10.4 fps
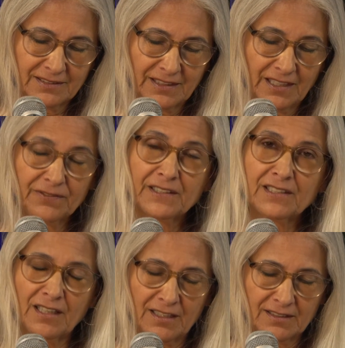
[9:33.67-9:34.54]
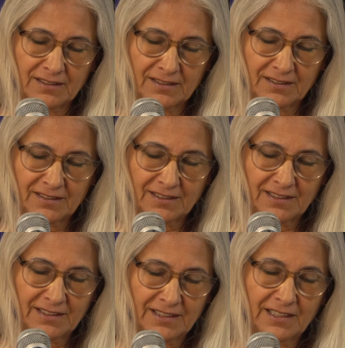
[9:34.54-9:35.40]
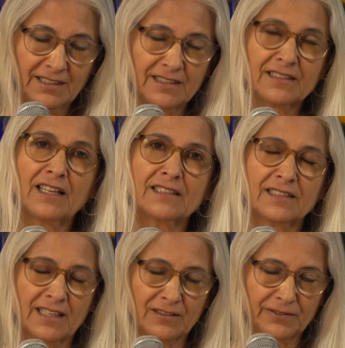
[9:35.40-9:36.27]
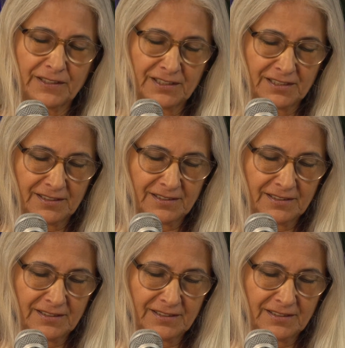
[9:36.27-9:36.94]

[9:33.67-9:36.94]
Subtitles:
If it does, it is not selfish.